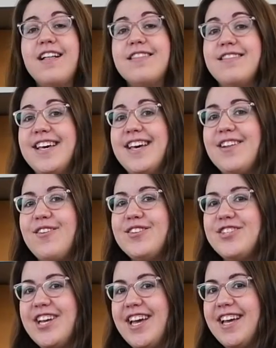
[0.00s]
Little
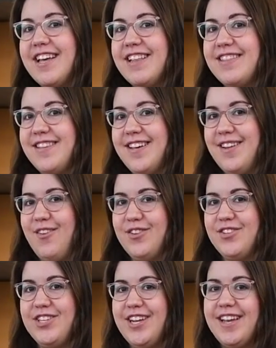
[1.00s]
Chick, Little
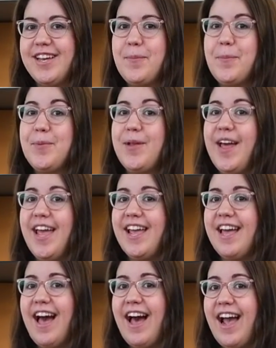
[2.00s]
Chick,
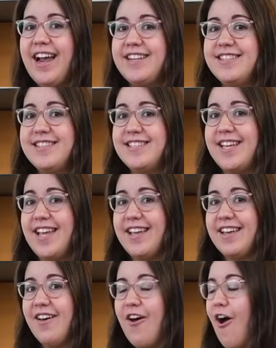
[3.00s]
playing hide and
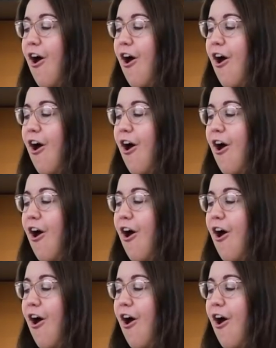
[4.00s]
seek.